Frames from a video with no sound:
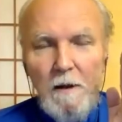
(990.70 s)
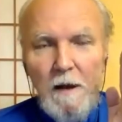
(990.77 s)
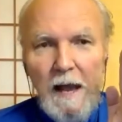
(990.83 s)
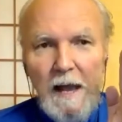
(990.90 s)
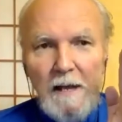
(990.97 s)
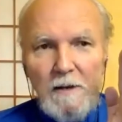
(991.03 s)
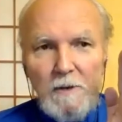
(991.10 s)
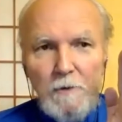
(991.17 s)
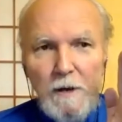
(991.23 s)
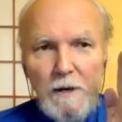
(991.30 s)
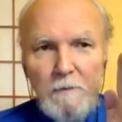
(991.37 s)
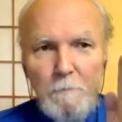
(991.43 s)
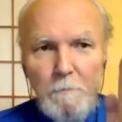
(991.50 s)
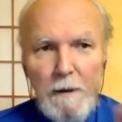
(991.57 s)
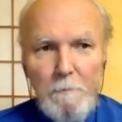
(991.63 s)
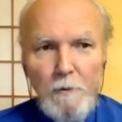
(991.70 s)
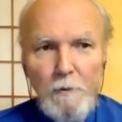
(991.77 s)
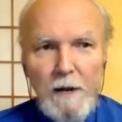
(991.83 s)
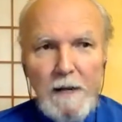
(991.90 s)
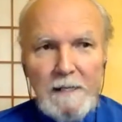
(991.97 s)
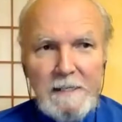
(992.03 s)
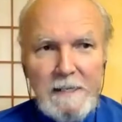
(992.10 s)
and try to
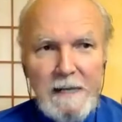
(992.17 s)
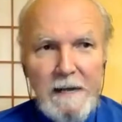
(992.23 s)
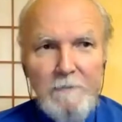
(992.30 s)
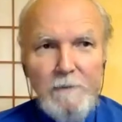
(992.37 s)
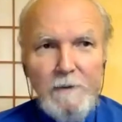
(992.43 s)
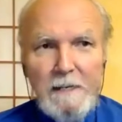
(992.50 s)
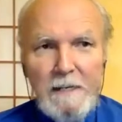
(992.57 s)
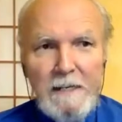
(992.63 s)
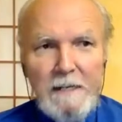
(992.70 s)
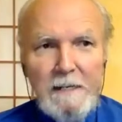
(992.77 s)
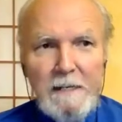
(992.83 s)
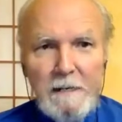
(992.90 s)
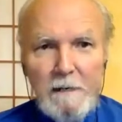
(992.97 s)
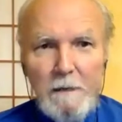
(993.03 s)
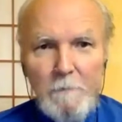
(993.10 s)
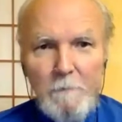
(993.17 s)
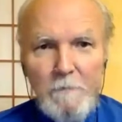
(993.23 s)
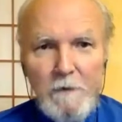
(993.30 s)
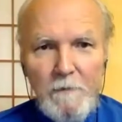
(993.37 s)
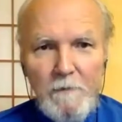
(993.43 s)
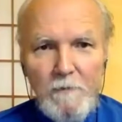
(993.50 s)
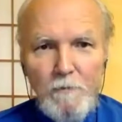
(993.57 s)
memorize every detail
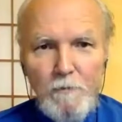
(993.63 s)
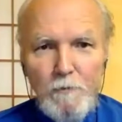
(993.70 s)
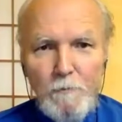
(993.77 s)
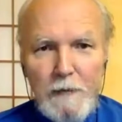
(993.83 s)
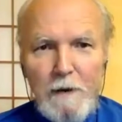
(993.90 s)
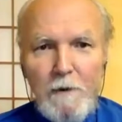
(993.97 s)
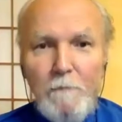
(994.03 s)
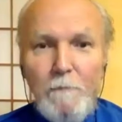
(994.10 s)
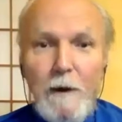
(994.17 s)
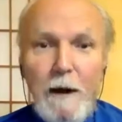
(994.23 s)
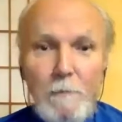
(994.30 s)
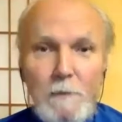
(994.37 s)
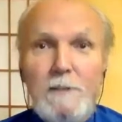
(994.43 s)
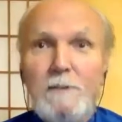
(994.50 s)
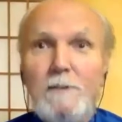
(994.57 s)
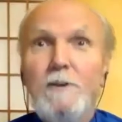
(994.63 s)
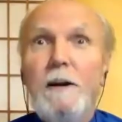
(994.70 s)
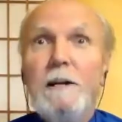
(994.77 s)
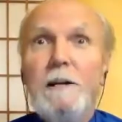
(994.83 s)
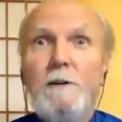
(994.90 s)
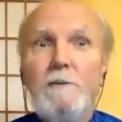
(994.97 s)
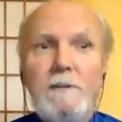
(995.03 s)
of the room. Now, if I was
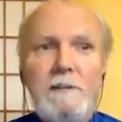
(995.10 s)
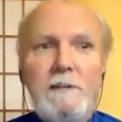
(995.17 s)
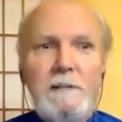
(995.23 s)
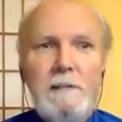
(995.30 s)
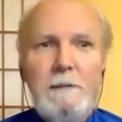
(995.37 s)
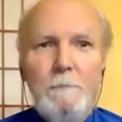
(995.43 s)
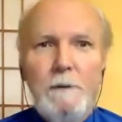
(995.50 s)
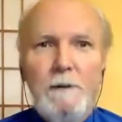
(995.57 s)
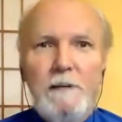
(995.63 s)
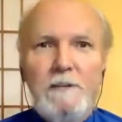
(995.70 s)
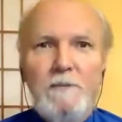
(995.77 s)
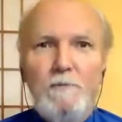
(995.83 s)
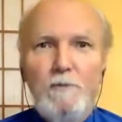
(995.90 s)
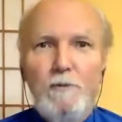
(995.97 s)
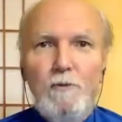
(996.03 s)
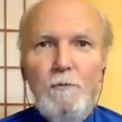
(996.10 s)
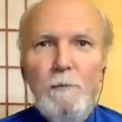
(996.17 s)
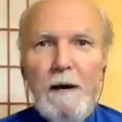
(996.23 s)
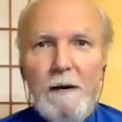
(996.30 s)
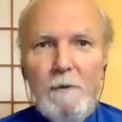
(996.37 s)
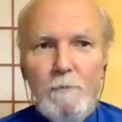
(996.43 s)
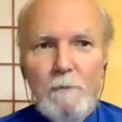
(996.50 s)
trying to go to sleep in this room,
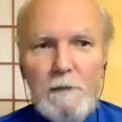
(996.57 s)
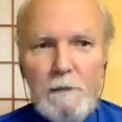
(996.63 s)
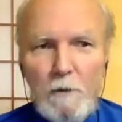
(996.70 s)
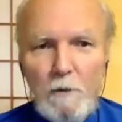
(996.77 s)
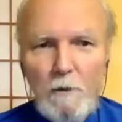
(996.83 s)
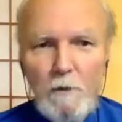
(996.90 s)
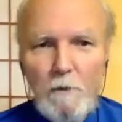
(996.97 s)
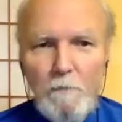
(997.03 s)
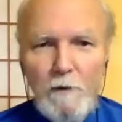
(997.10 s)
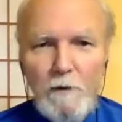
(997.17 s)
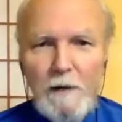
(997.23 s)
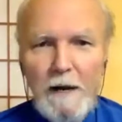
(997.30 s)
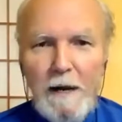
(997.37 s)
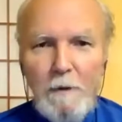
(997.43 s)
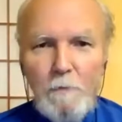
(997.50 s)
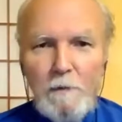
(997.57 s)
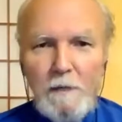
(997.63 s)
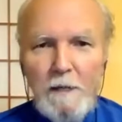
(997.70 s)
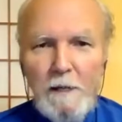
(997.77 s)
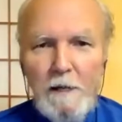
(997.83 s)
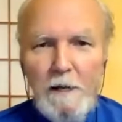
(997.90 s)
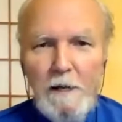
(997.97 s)
I would look over it. I would
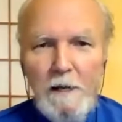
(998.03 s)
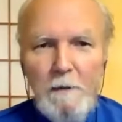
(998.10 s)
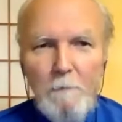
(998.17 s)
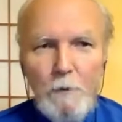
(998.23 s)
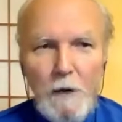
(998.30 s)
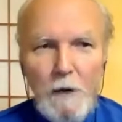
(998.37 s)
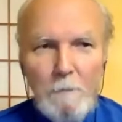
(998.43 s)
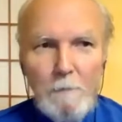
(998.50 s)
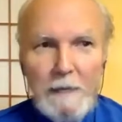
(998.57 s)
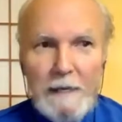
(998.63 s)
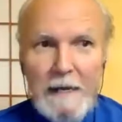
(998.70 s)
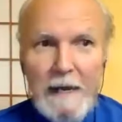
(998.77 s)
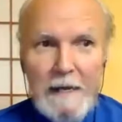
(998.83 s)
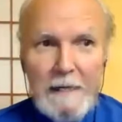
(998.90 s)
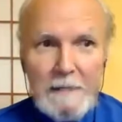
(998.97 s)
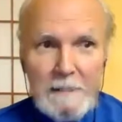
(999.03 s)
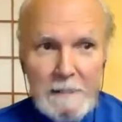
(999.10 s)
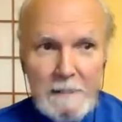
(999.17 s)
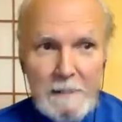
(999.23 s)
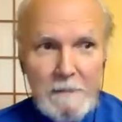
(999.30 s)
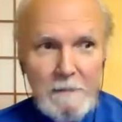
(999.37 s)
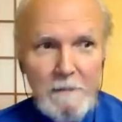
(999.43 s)
probably gaze
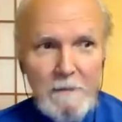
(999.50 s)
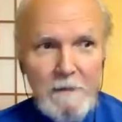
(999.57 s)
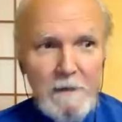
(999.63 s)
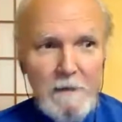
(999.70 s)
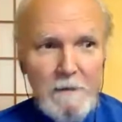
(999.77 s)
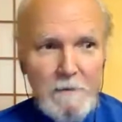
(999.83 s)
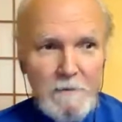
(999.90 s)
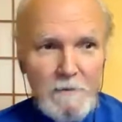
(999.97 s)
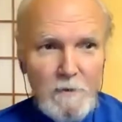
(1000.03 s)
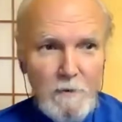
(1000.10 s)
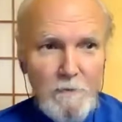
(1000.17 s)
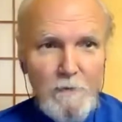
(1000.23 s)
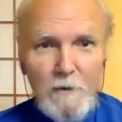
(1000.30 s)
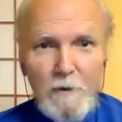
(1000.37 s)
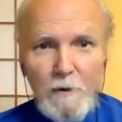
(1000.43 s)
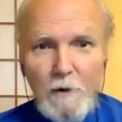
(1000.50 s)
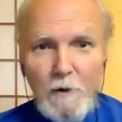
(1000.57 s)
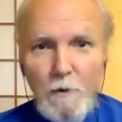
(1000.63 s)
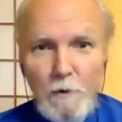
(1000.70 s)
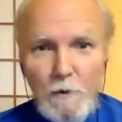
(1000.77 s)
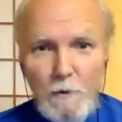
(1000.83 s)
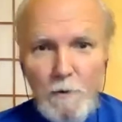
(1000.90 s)
at, there's over in the
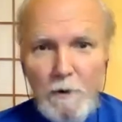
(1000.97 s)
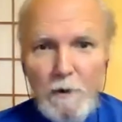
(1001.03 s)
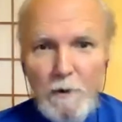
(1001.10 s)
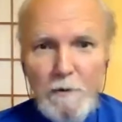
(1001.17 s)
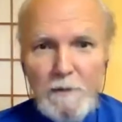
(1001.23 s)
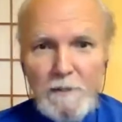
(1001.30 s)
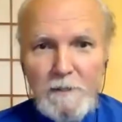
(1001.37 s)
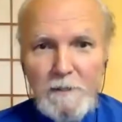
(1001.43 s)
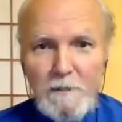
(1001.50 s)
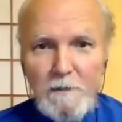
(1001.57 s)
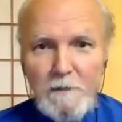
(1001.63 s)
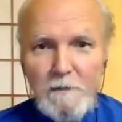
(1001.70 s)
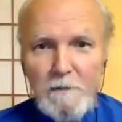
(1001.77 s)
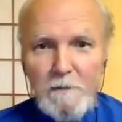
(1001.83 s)
corner there's a